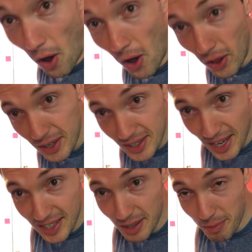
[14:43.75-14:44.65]
All it
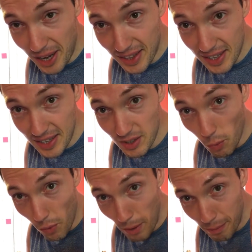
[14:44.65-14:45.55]
takes to make these,
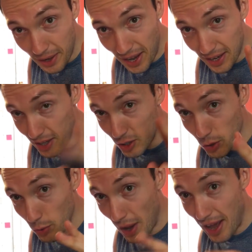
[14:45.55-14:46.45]
1 banana,
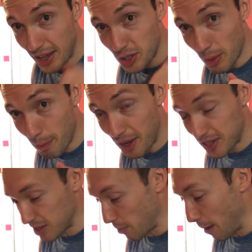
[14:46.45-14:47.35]
2 eggs, you
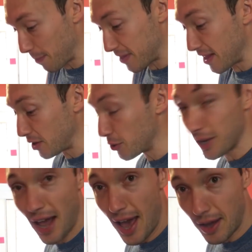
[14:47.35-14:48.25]
mix them up, and then you
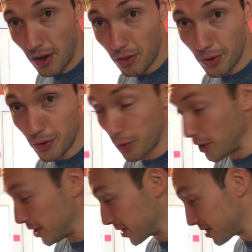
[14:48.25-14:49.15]
can add other
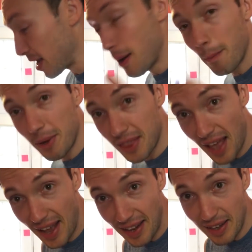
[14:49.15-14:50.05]
ingredients, but
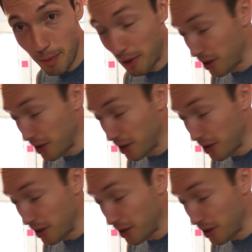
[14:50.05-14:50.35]
that can